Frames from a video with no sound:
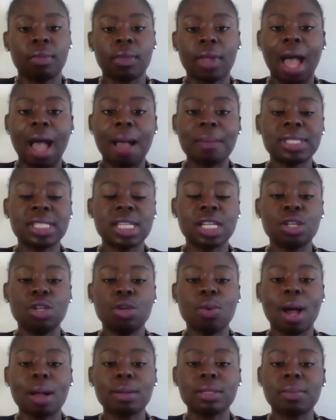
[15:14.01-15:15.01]
I'm sending
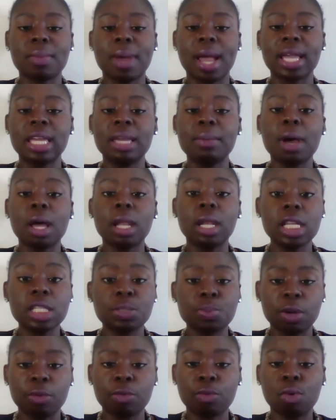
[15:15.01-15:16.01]
you out to my email
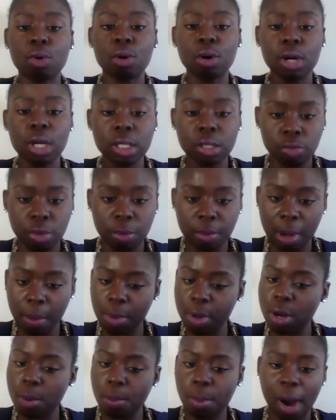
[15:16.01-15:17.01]
list, but of course,
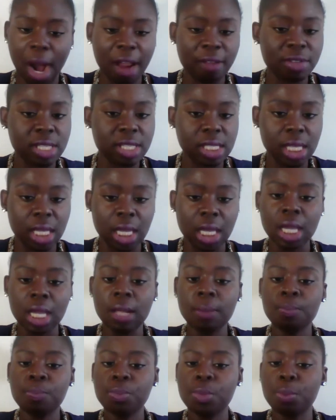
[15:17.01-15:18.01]
remember your privacy
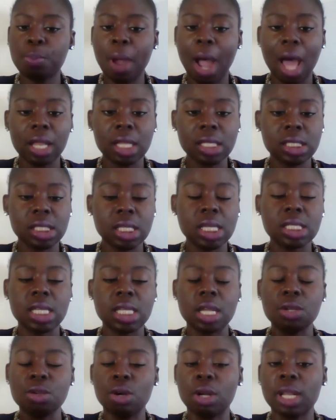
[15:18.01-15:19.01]
policies,
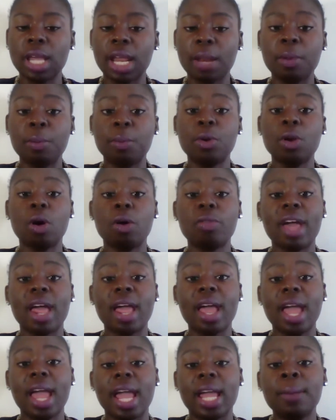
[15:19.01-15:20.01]
and you're letting people know that,
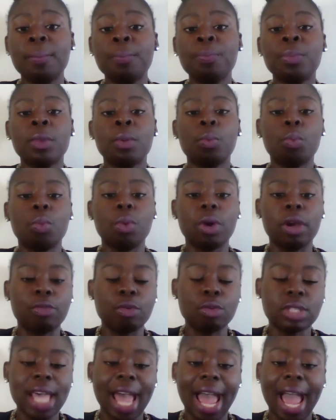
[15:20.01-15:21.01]
hey, if
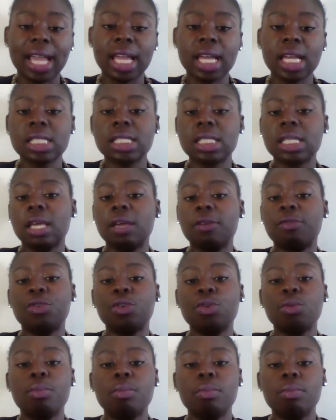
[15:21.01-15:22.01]
you tag us, if
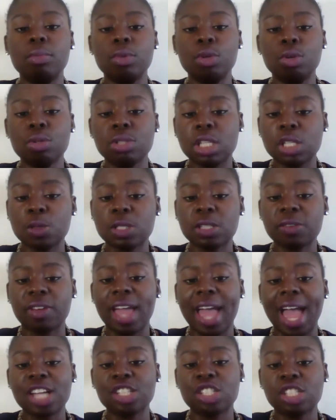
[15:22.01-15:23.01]
you use the
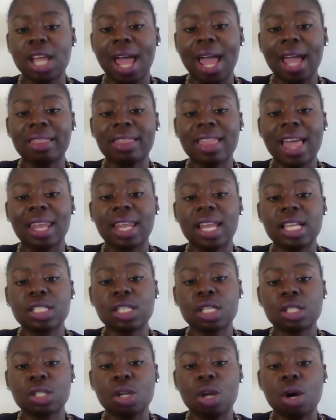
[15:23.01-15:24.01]
specific hashtag, that lets
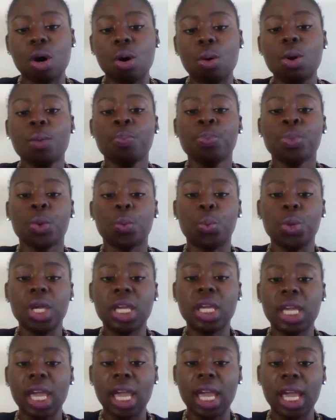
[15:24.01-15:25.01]
us know
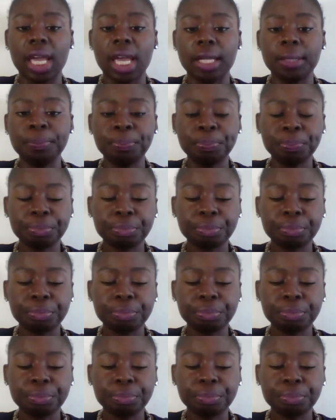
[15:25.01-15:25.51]
we can